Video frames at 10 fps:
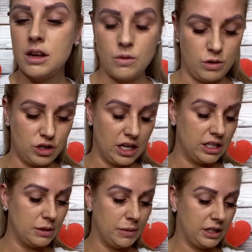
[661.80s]
which I
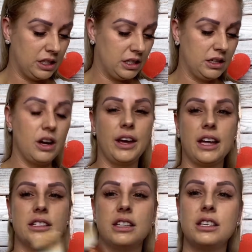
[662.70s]
typically, oh yeah,
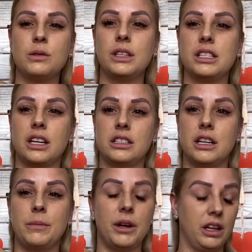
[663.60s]
see this really sucked
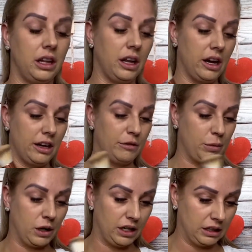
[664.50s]
up a lot of
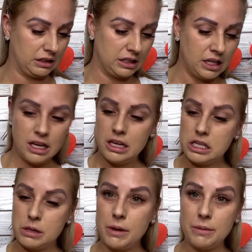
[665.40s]
product.
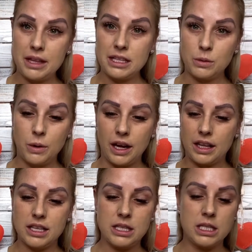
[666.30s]
So maybe that's why
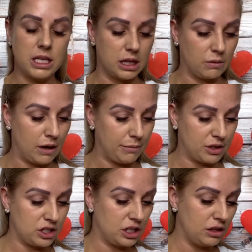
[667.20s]
this is not the right
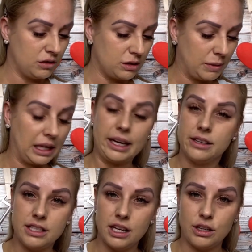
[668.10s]
brush to use. But like I
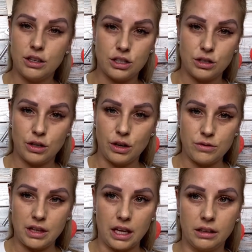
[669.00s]
said, you could do your own
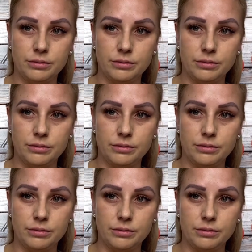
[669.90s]
thing.